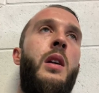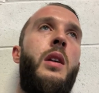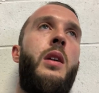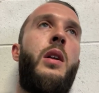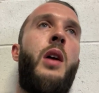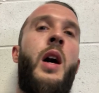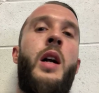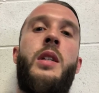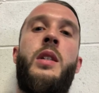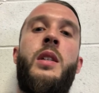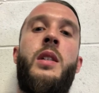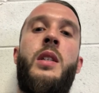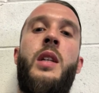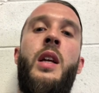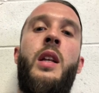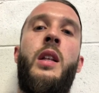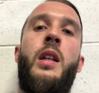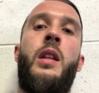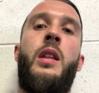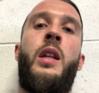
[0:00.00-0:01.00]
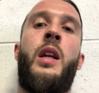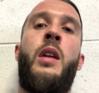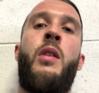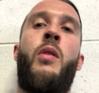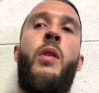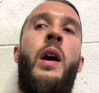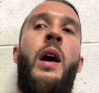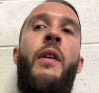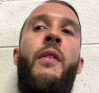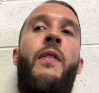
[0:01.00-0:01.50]
not to say that they
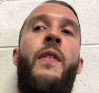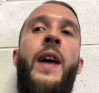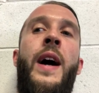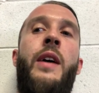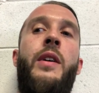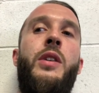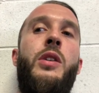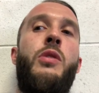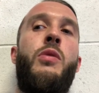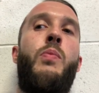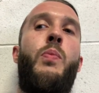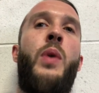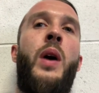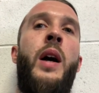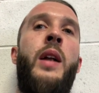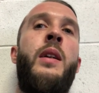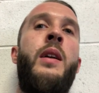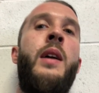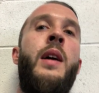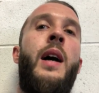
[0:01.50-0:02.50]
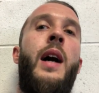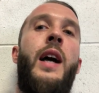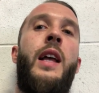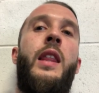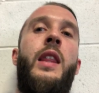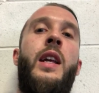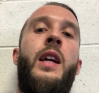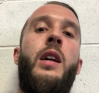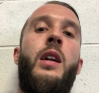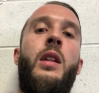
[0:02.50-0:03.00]
don't have value, but I
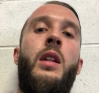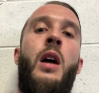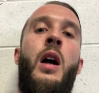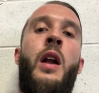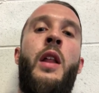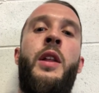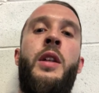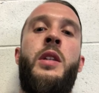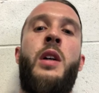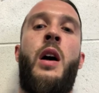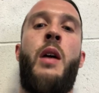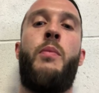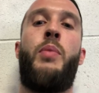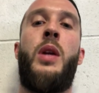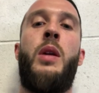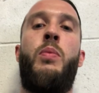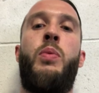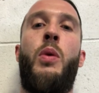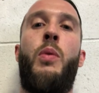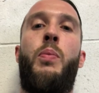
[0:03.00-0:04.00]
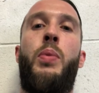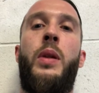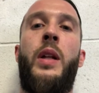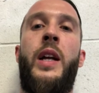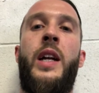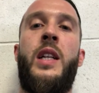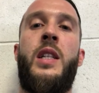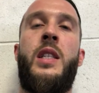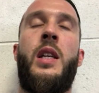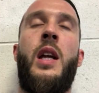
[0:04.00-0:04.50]
think a lot of the time people
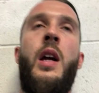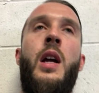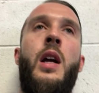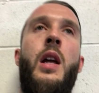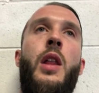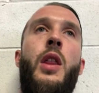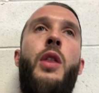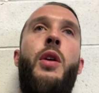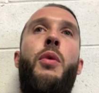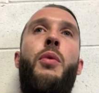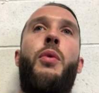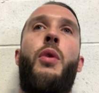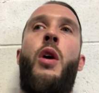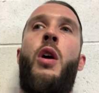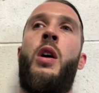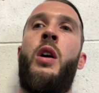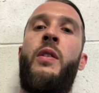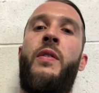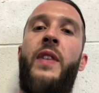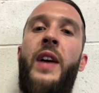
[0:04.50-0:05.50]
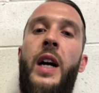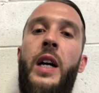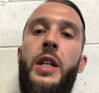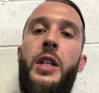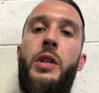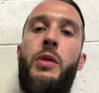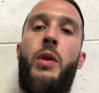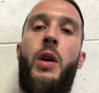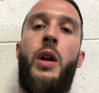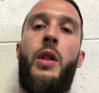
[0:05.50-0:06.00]
place the wrong
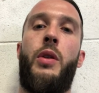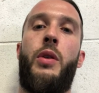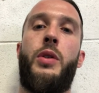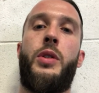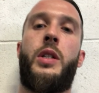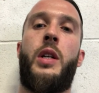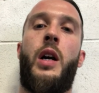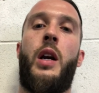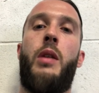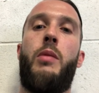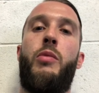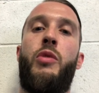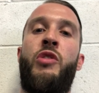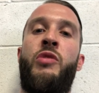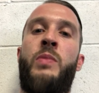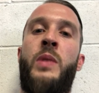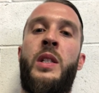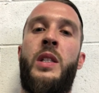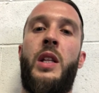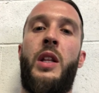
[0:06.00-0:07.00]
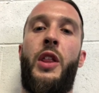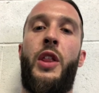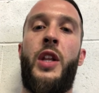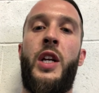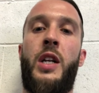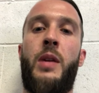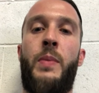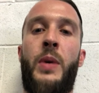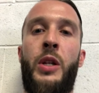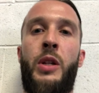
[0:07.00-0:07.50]
value on those kind of movements and
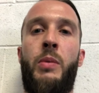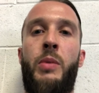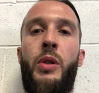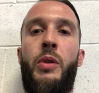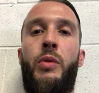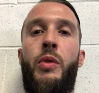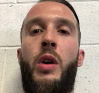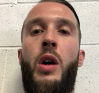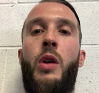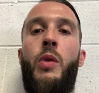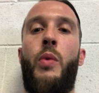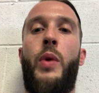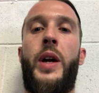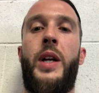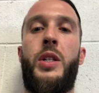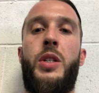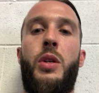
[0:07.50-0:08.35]
think about them in the wrong way.